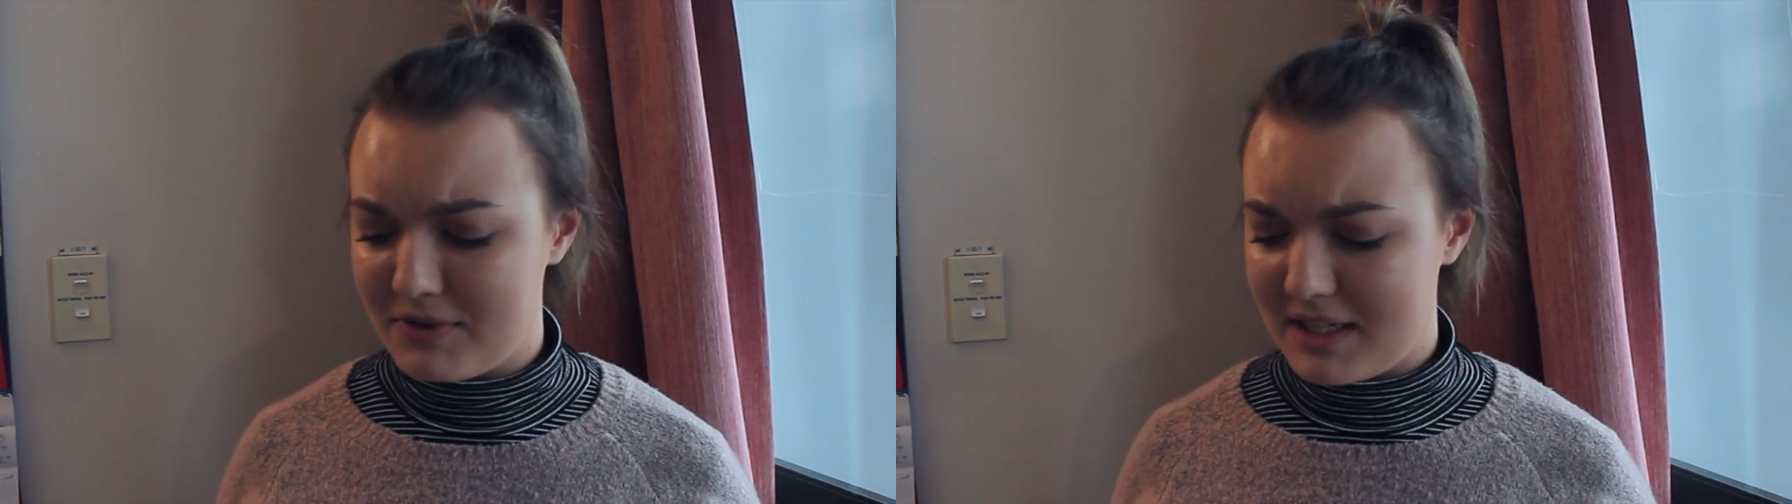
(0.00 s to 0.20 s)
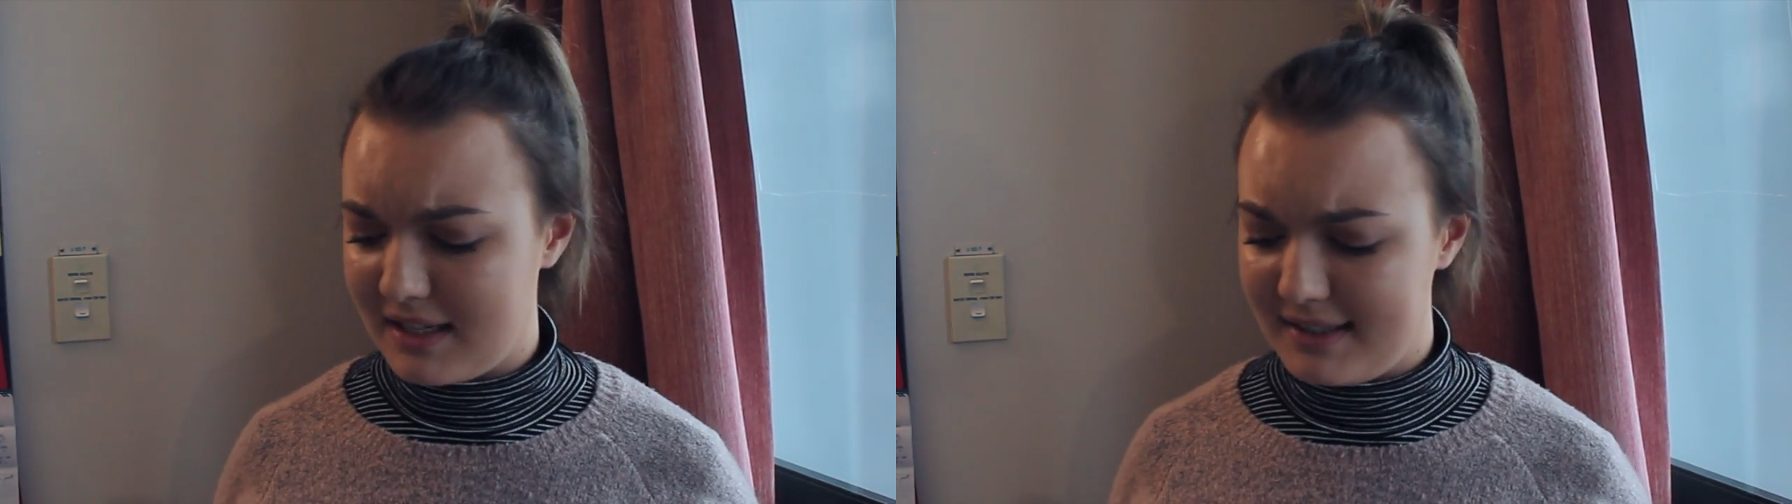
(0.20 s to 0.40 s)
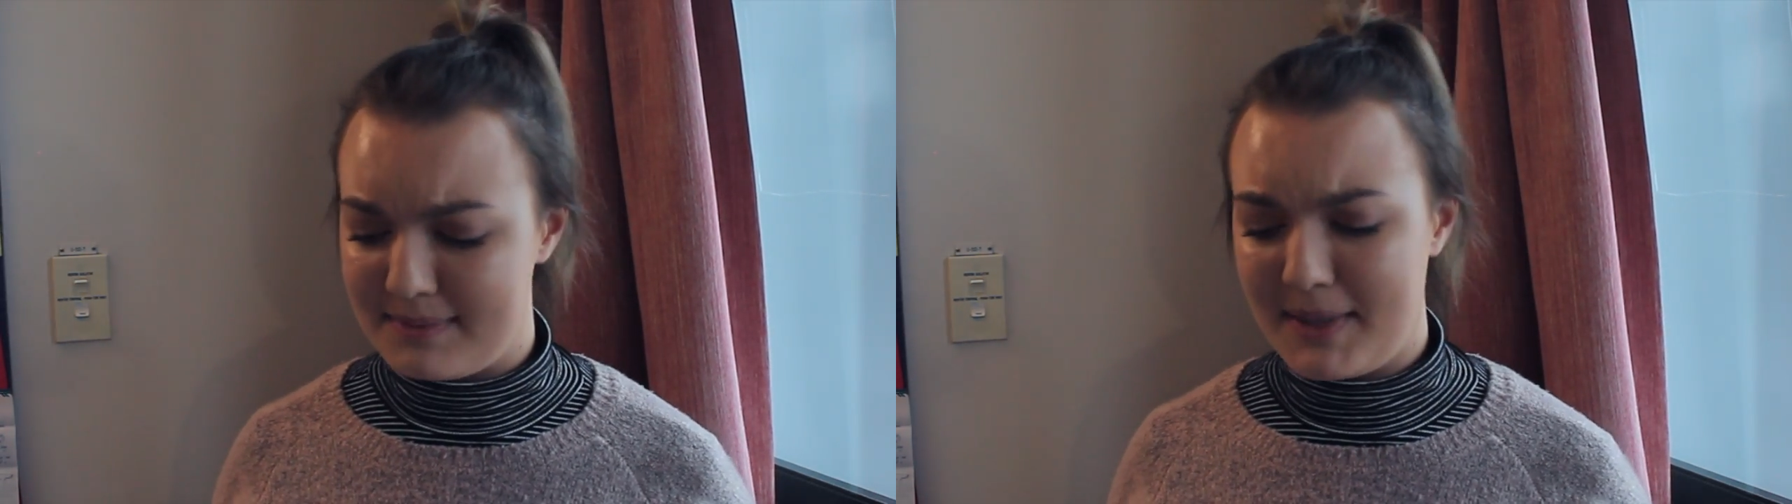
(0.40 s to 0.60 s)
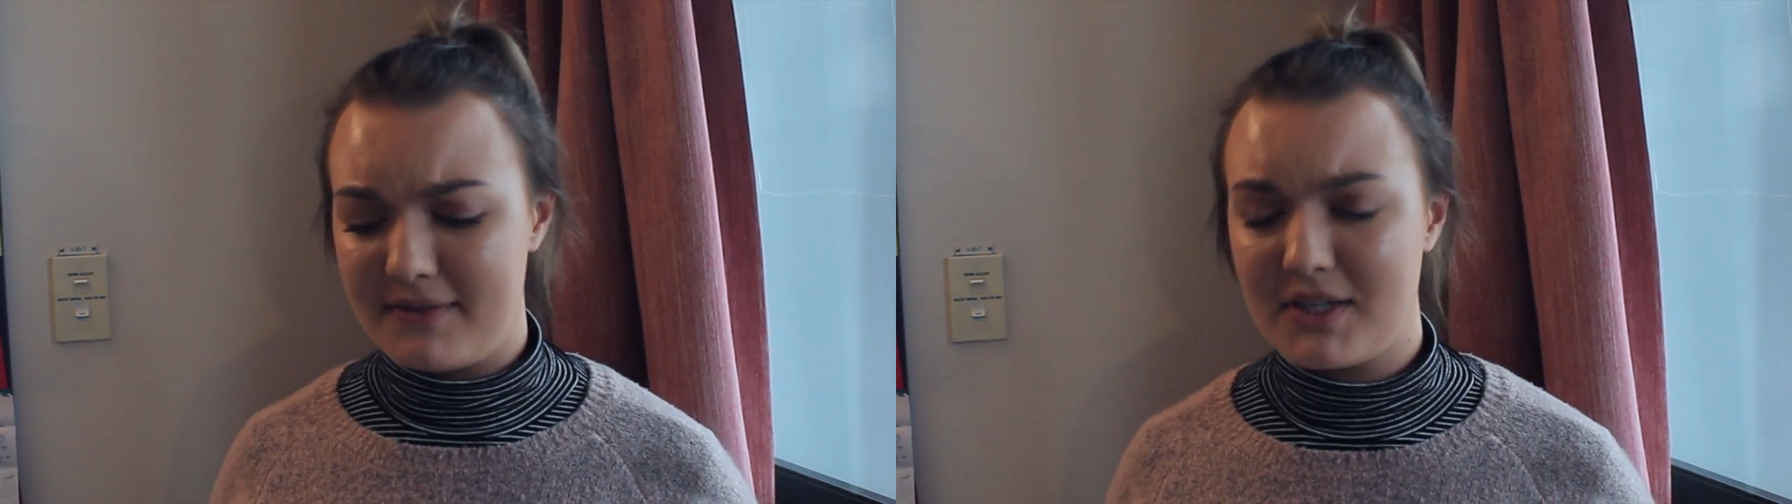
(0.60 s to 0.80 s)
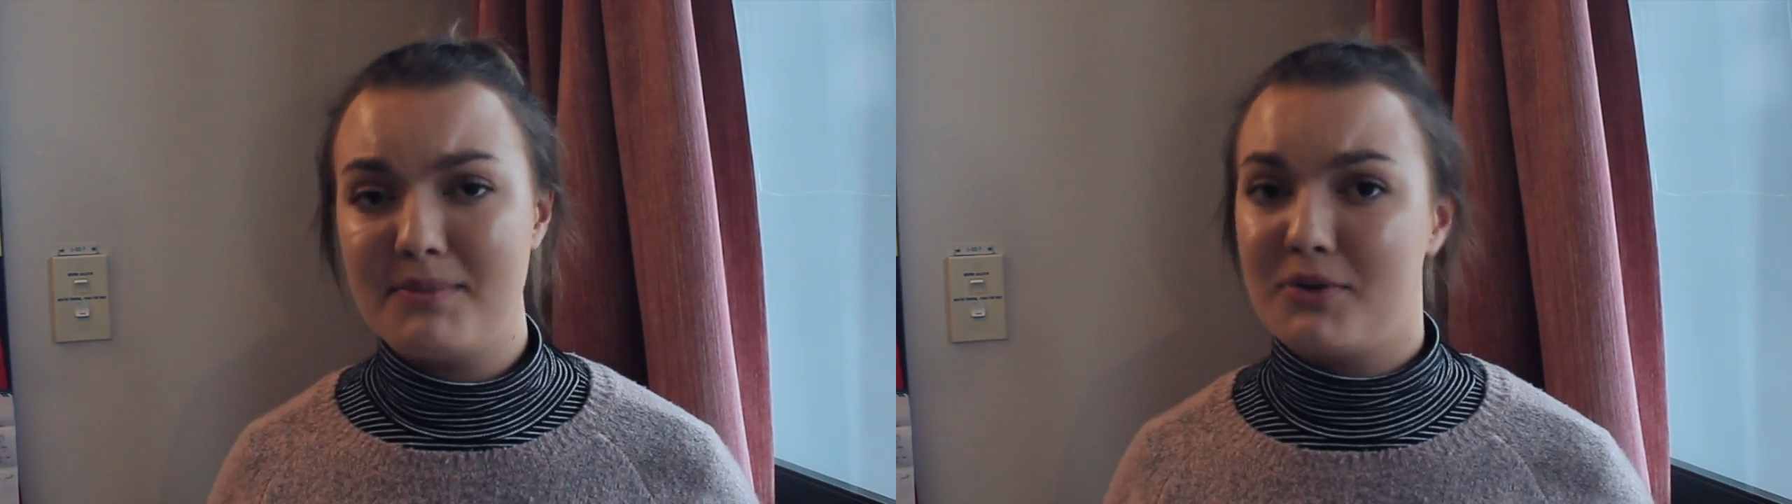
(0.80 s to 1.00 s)
ridiculous amount
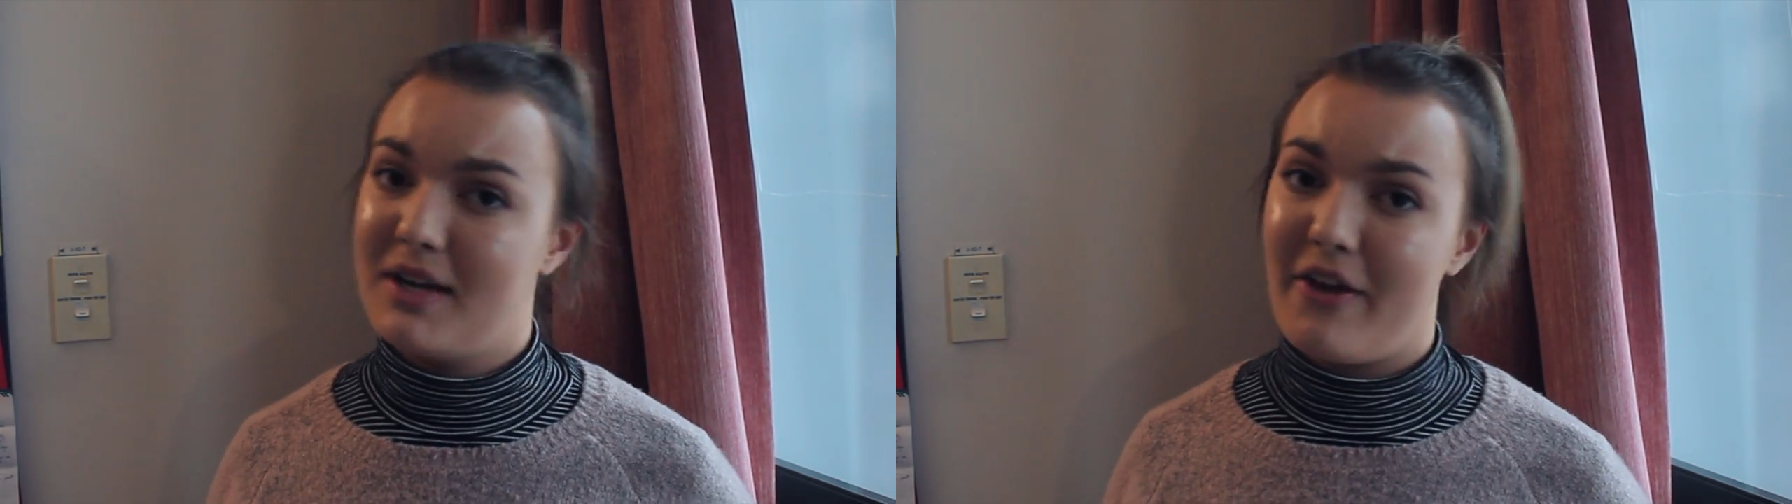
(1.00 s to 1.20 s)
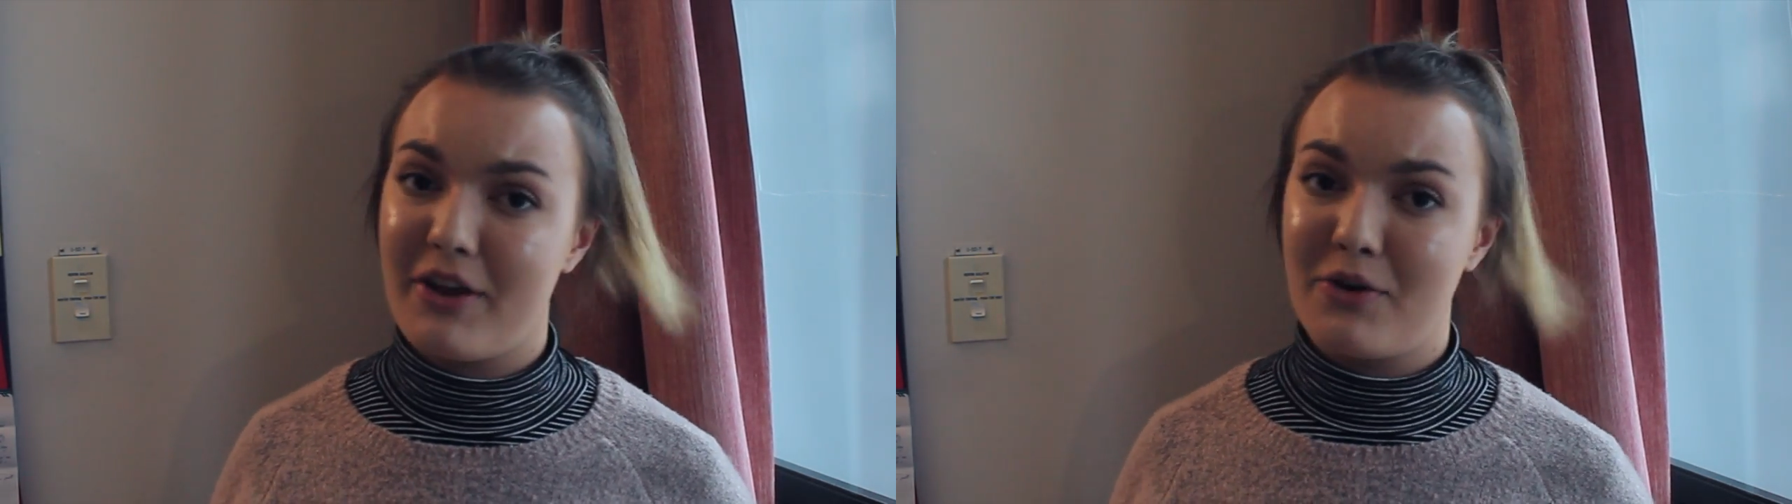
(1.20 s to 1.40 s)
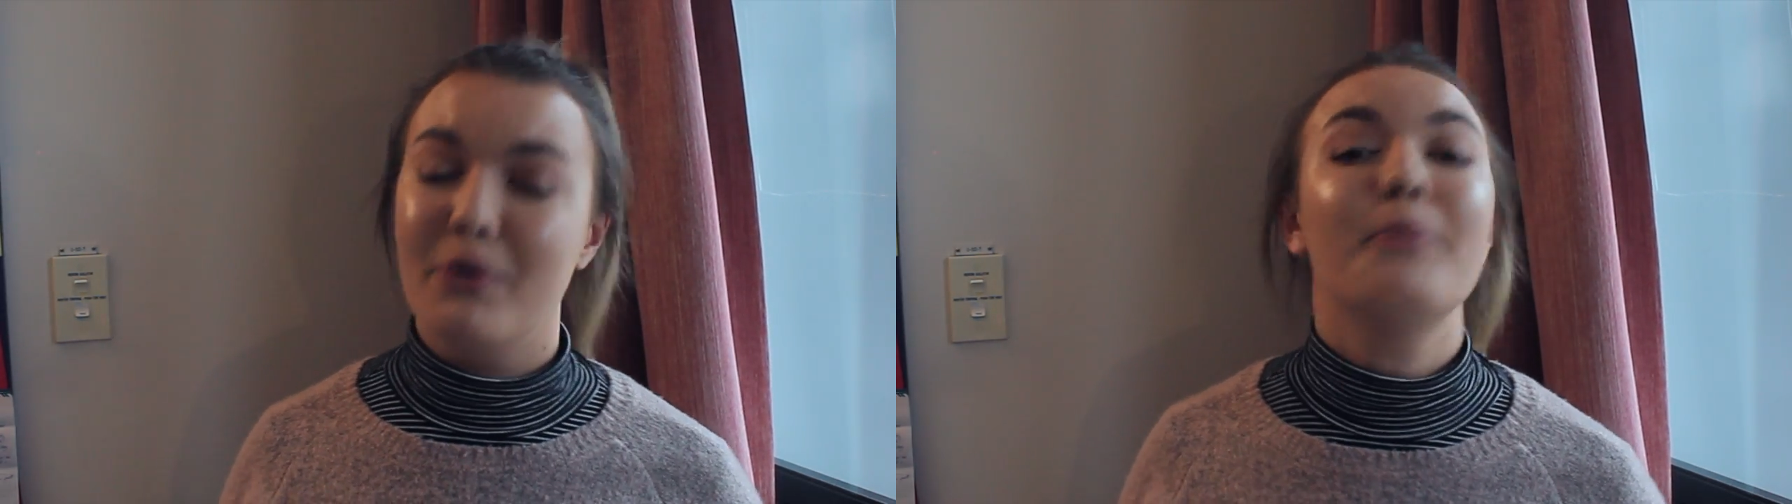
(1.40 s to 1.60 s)
of time doing nothing at all,